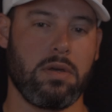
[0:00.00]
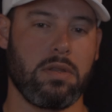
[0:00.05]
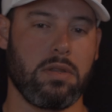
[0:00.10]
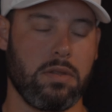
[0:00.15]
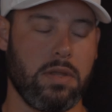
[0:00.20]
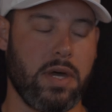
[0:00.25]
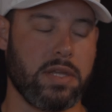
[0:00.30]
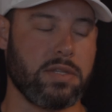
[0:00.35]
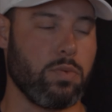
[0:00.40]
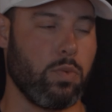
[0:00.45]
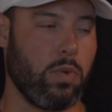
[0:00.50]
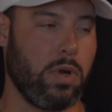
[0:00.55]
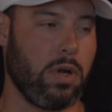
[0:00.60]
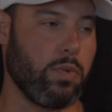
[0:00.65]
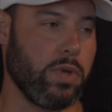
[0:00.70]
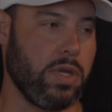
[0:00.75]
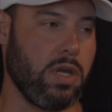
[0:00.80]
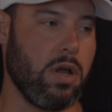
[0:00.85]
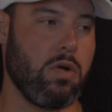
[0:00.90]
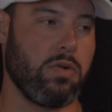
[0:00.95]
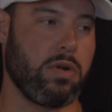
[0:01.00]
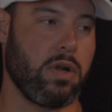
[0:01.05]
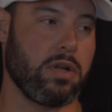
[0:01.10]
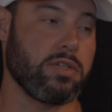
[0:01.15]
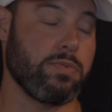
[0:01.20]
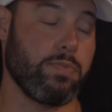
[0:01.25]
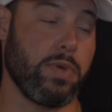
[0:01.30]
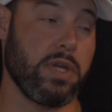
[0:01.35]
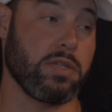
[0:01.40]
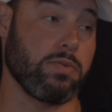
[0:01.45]
that's where we own our
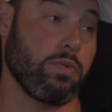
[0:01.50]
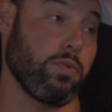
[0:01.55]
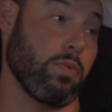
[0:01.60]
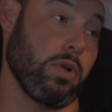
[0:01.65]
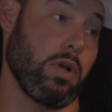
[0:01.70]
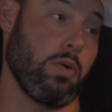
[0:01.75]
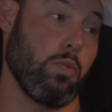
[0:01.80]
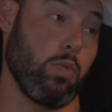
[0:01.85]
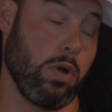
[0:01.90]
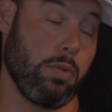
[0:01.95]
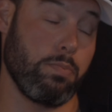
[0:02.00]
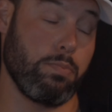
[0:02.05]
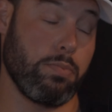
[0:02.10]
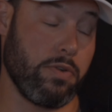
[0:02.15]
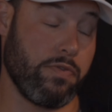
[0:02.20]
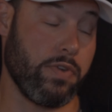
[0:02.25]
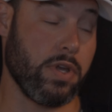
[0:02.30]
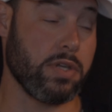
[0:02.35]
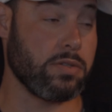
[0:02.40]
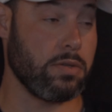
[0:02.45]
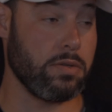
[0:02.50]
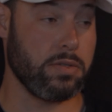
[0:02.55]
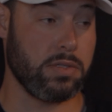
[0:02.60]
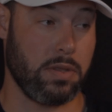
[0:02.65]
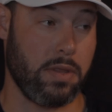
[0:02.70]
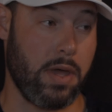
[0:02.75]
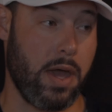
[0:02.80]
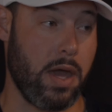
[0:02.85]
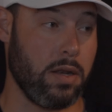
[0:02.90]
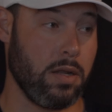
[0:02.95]
space. We're, we're professionals
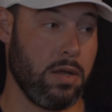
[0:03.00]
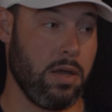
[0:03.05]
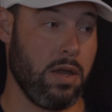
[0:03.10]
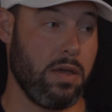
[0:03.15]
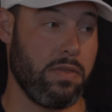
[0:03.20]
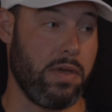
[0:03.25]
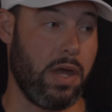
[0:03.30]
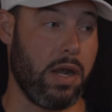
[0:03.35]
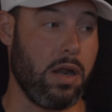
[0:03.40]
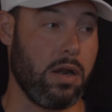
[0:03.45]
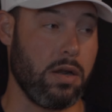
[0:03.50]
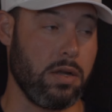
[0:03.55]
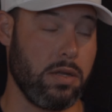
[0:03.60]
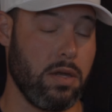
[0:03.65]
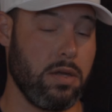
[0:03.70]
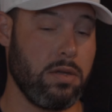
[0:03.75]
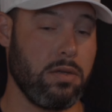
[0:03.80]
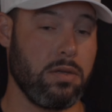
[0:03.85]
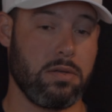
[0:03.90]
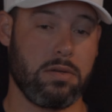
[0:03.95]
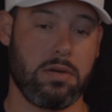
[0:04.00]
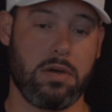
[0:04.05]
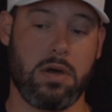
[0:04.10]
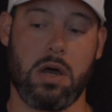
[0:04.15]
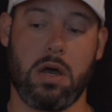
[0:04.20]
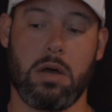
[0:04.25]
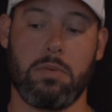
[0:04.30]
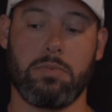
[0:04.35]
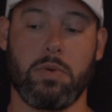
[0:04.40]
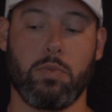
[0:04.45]
in that that area,
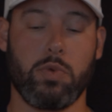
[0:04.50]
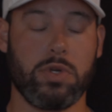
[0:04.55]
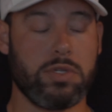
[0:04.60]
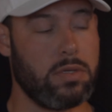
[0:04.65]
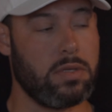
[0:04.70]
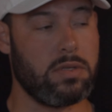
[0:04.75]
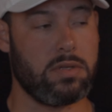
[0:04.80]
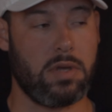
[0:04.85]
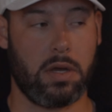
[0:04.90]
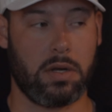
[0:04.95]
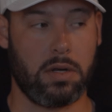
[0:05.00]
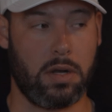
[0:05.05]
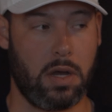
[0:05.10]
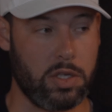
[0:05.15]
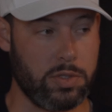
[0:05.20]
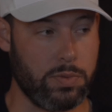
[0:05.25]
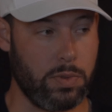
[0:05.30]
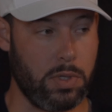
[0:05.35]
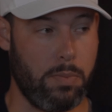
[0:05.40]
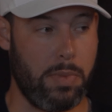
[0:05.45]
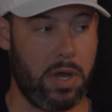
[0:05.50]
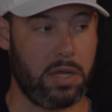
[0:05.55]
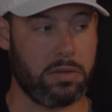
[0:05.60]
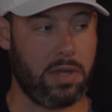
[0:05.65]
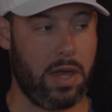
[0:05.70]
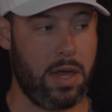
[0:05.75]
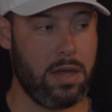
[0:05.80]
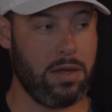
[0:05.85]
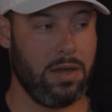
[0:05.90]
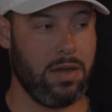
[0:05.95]
um, and we should talk knowledgeably about
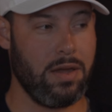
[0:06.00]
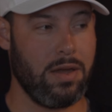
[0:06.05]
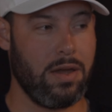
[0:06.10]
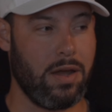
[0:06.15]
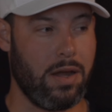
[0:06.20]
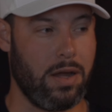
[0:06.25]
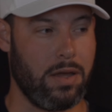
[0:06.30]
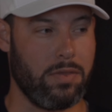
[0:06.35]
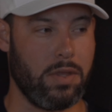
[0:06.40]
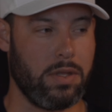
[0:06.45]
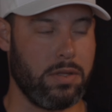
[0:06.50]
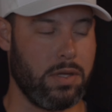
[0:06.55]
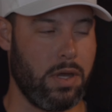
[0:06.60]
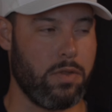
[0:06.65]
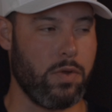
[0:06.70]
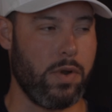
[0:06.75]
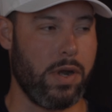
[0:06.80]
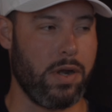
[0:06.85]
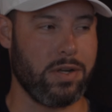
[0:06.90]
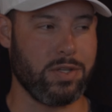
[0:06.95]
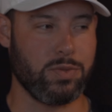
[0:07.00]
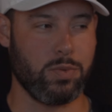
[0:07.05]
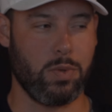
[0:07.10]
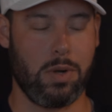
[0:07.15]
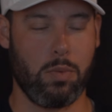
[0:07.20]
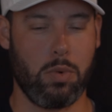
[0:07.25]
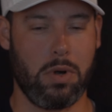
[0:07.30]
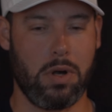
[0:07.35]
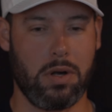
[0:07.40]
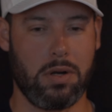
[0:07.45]
that. And then the other areas
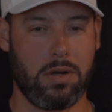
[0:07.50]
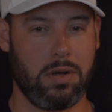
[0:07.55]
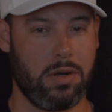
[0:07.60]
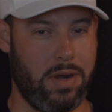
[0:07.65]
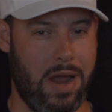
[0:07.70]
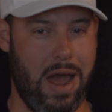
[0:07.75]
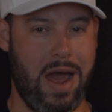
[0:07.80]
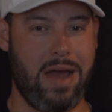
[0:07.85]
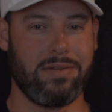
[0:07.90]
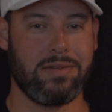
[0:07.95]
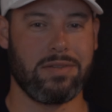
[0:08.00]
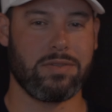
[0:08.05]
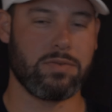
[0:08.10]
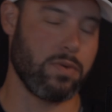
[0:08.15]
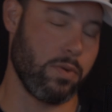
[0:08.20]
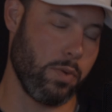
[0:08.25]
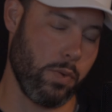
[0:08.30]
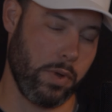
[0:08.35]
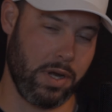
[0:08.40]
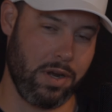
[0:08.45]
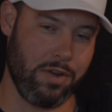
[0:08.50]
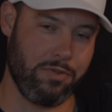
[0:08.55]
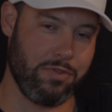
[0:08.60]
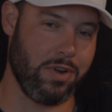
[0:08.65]
where we're not, that's where we want to hear